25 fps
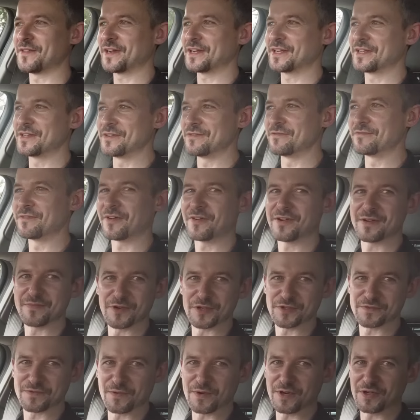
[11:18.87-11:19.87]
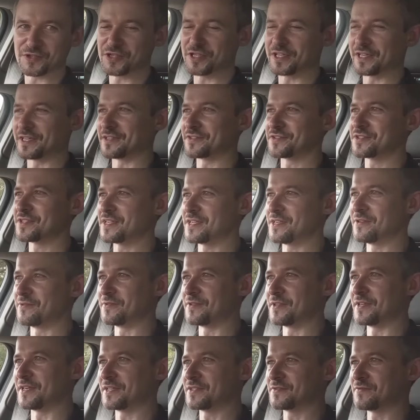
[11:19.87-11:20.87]
thank you very much for watching, and I'll see you
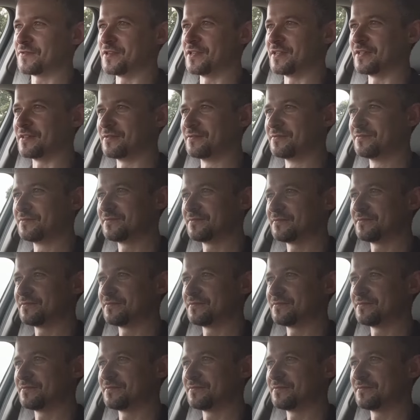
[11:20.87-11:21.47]
in the next video.